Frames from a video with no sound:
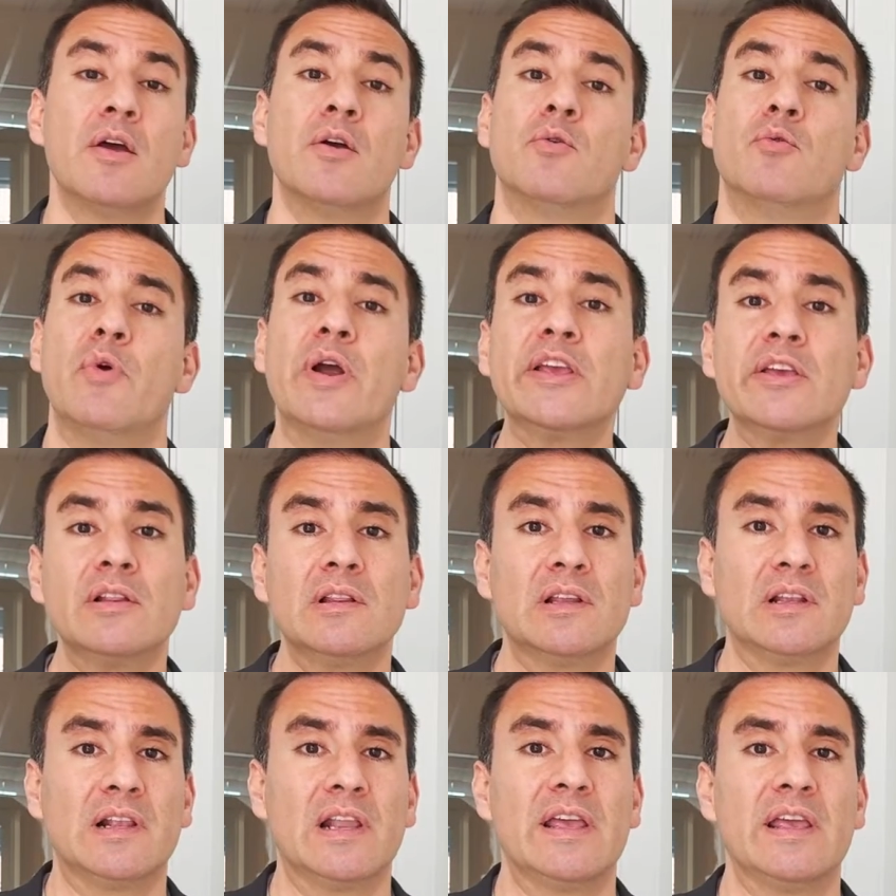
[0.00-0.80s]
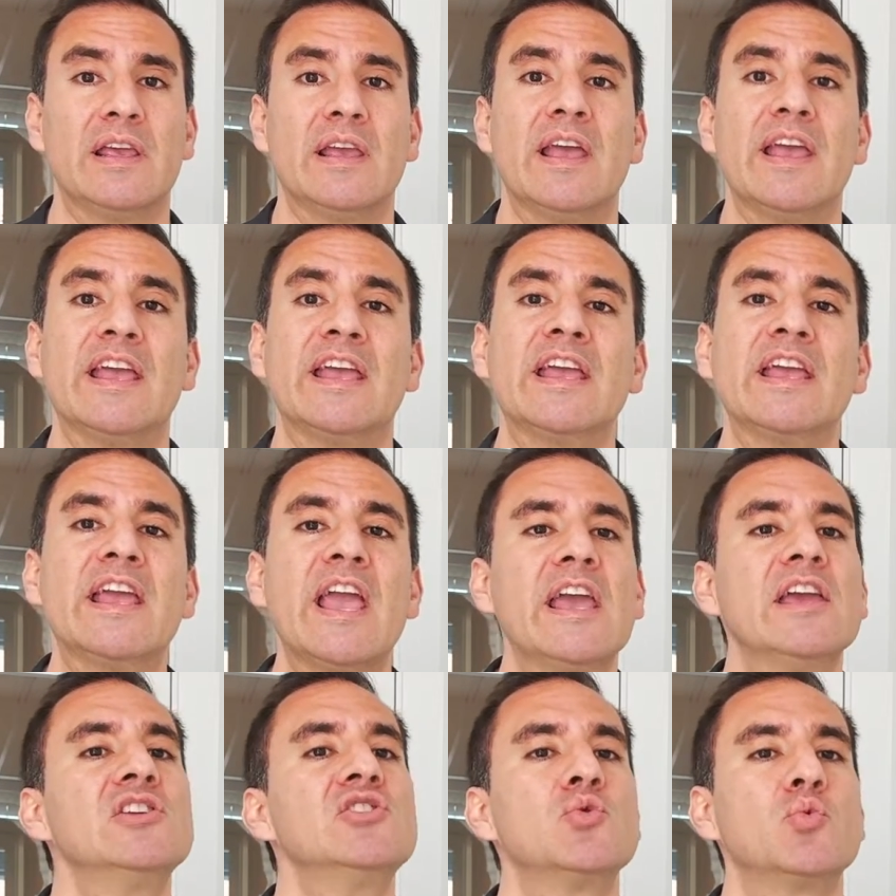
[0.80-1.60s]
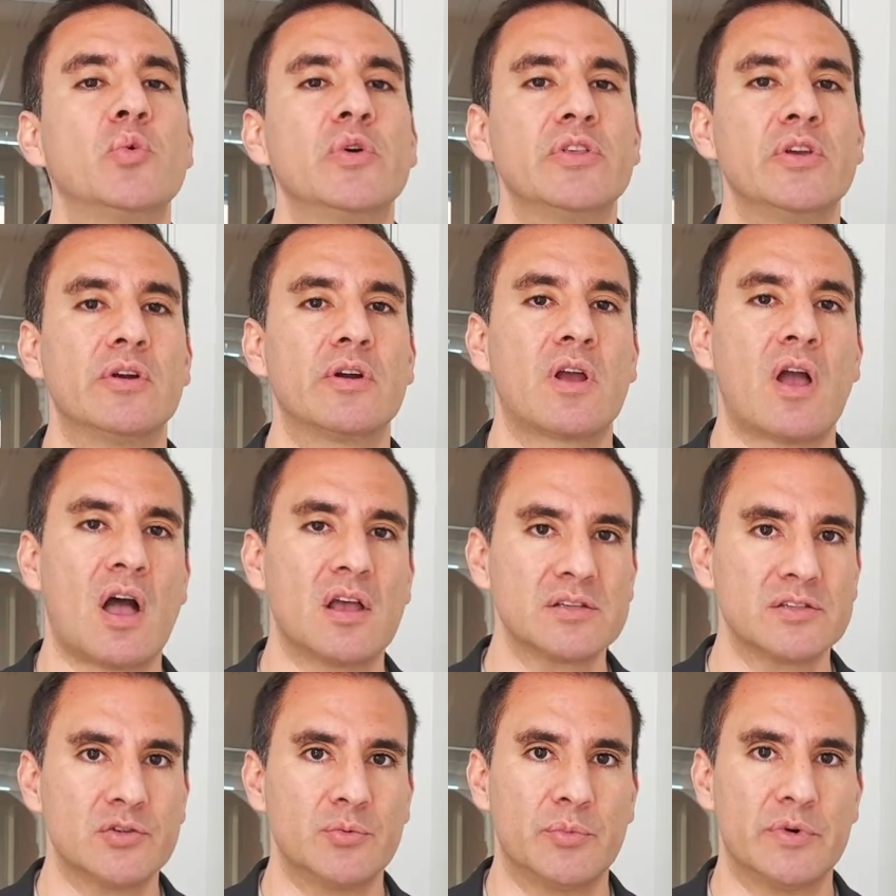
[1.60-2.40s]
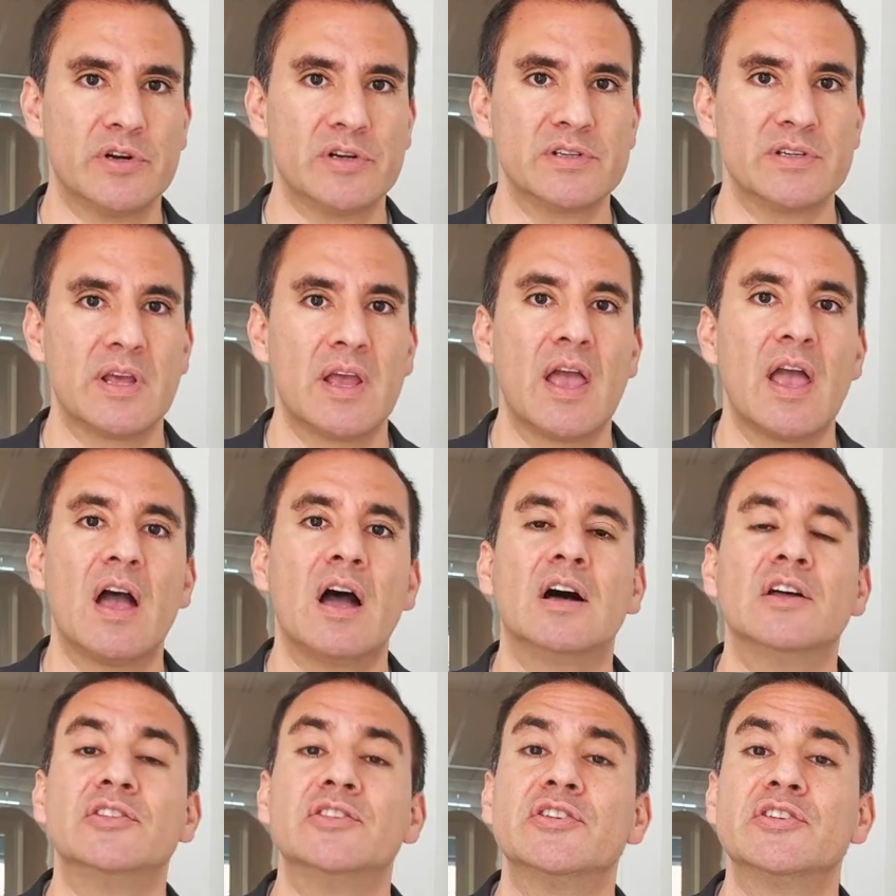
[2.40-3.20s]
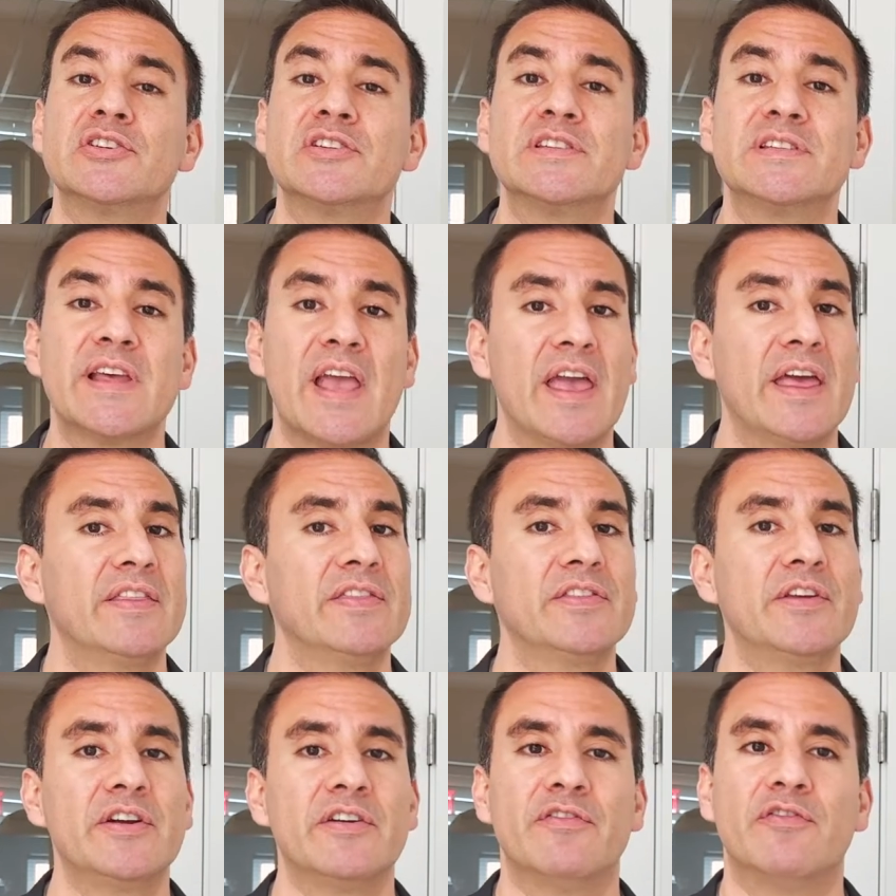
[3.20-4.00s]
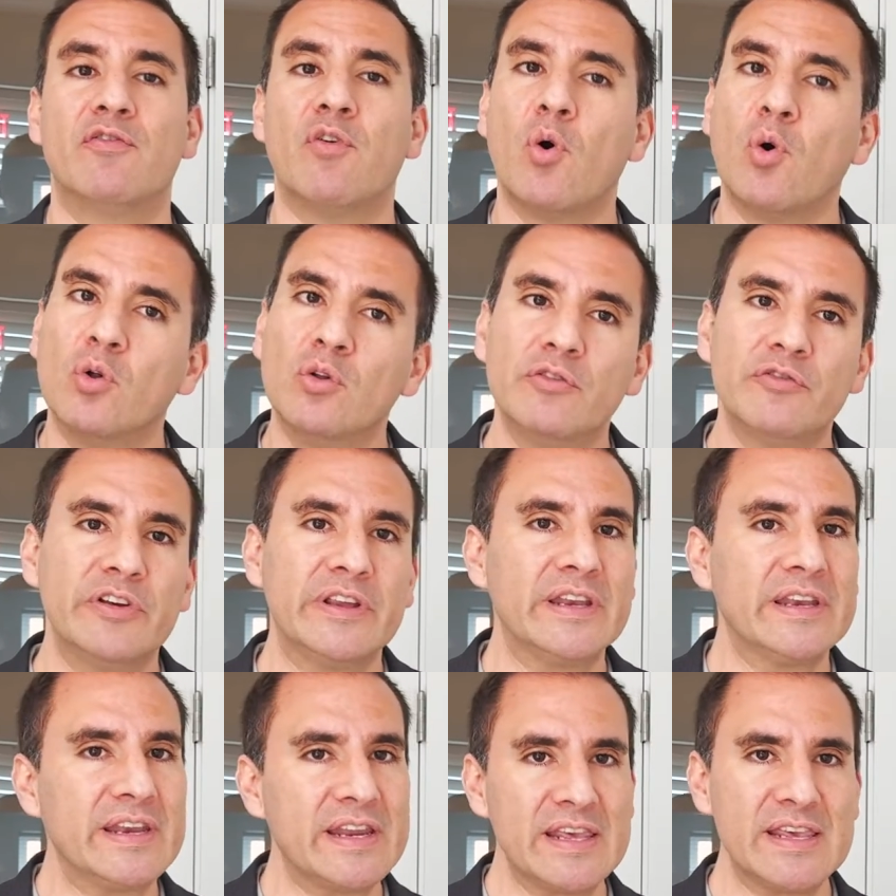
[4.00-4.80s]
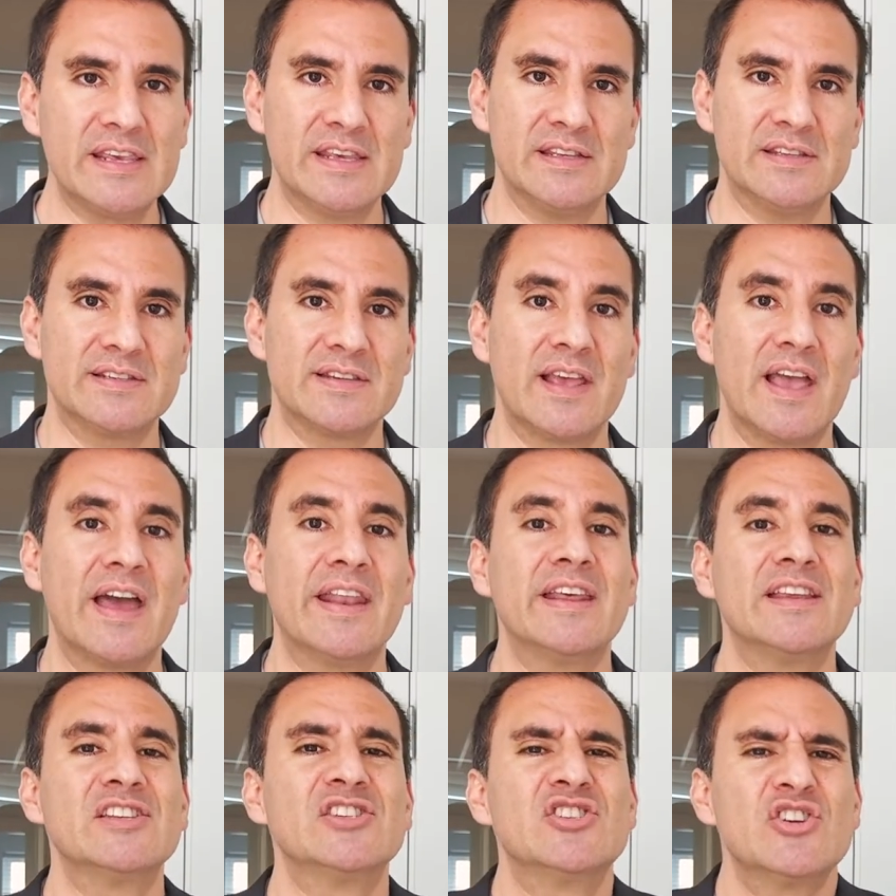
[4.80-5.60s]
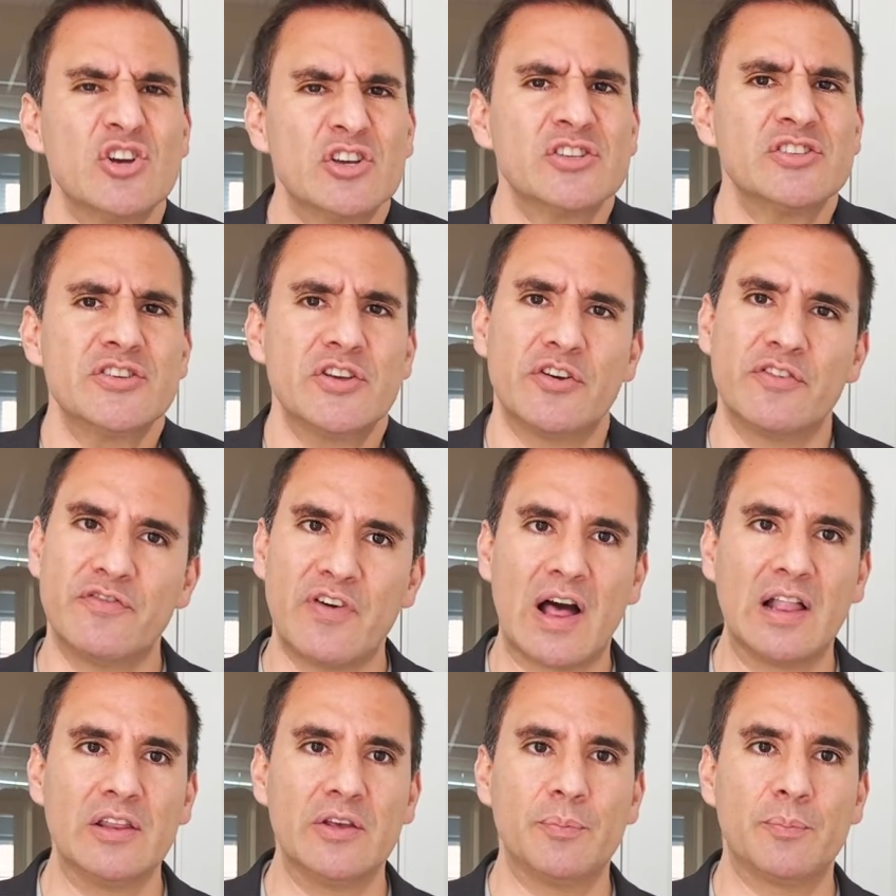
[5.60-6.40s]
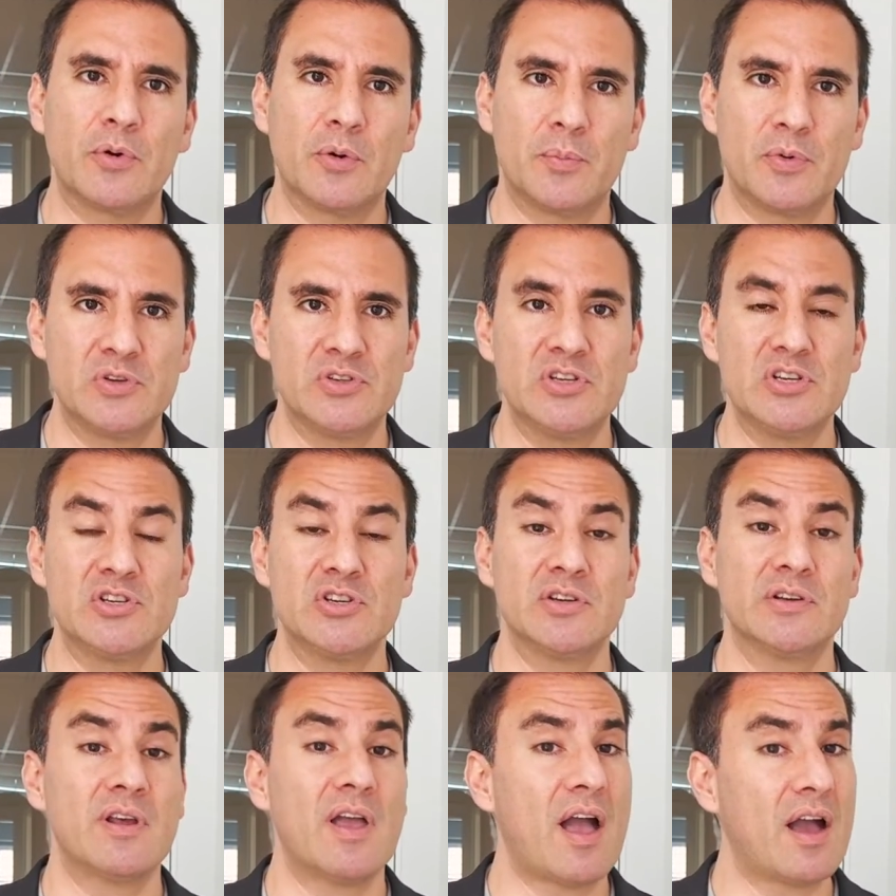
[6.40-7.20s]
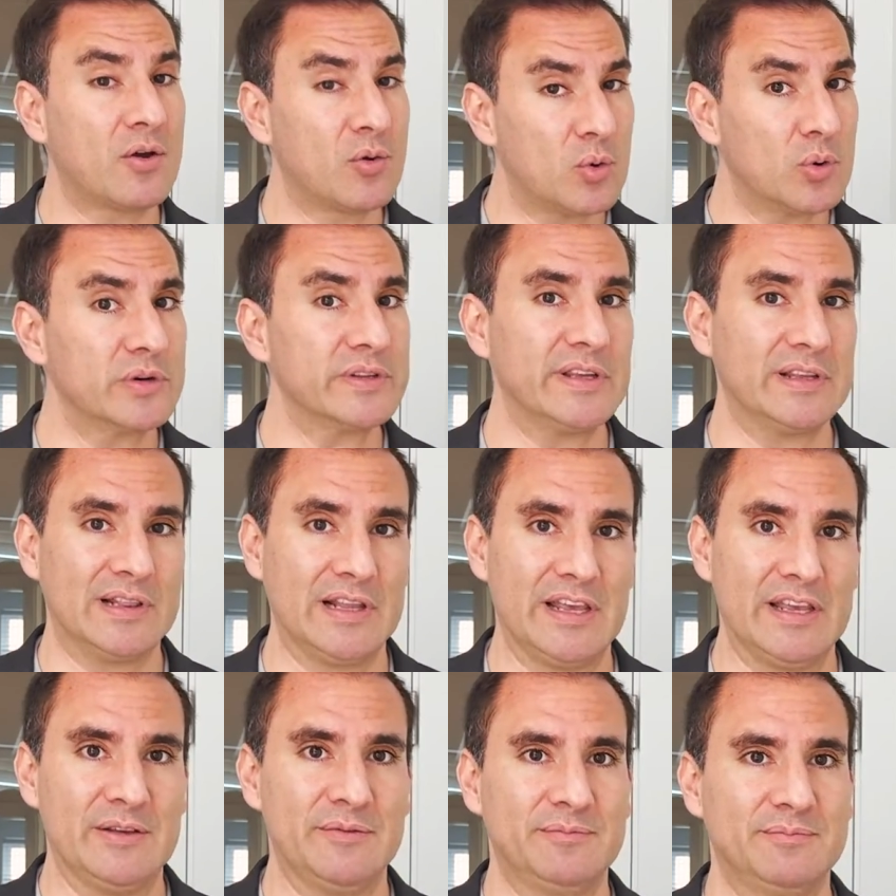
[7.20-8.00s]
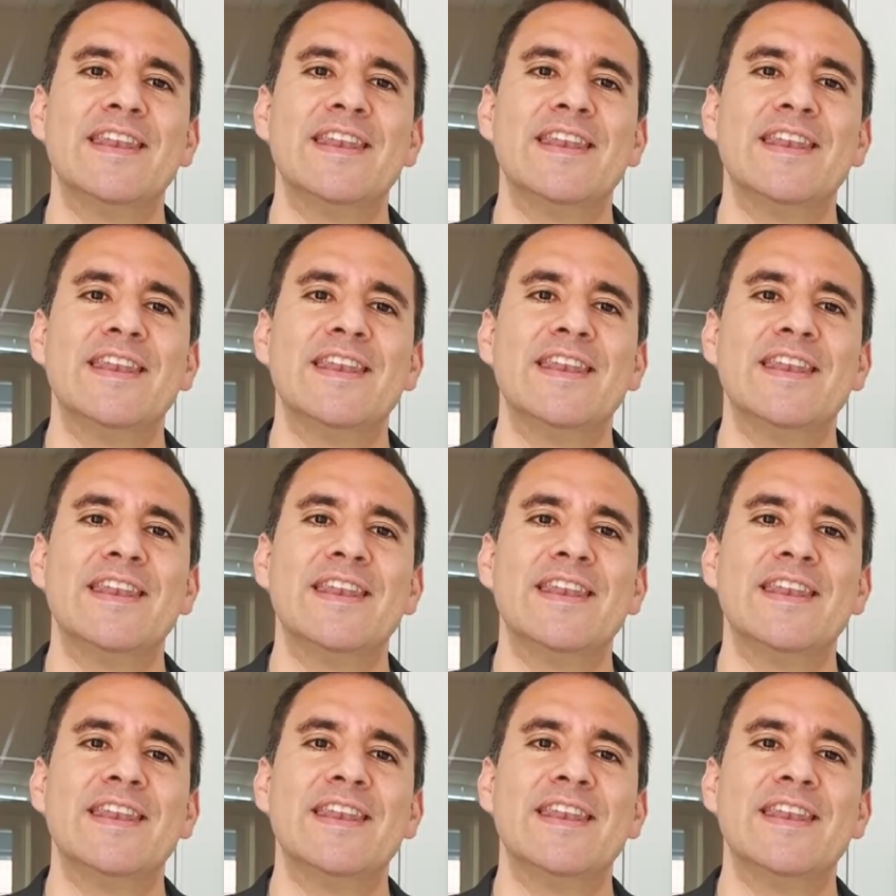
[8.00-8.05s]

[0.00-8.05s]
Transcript: Regularly engage with your customers, understand their evolving needs, and adjust your value proposition accordingly.